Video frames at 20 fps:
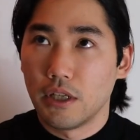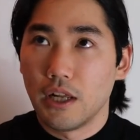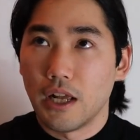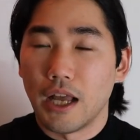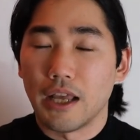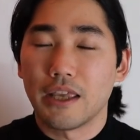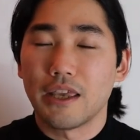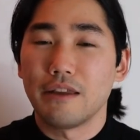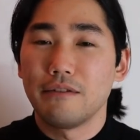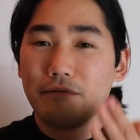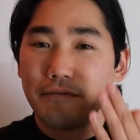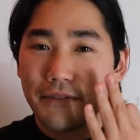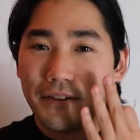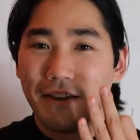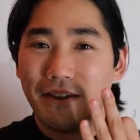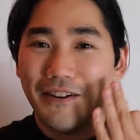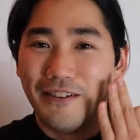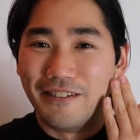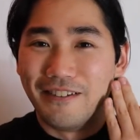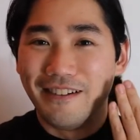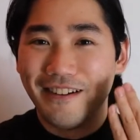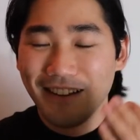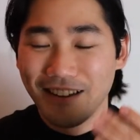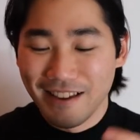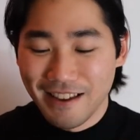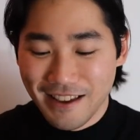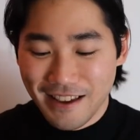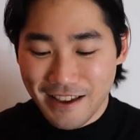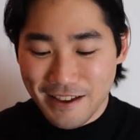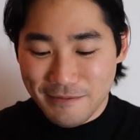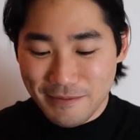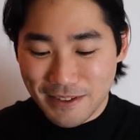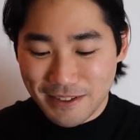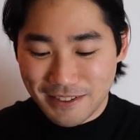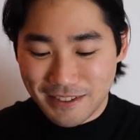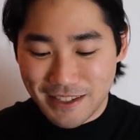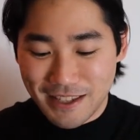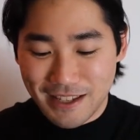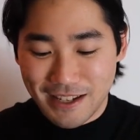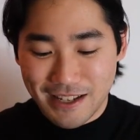I can feel my
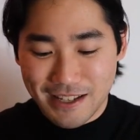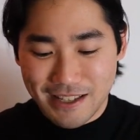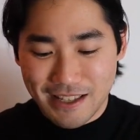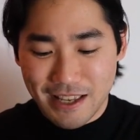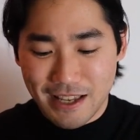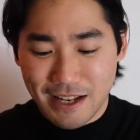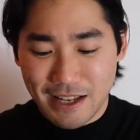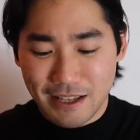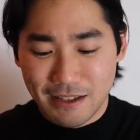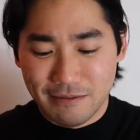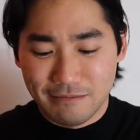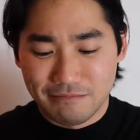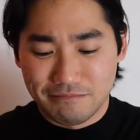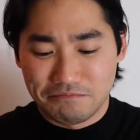skin is getting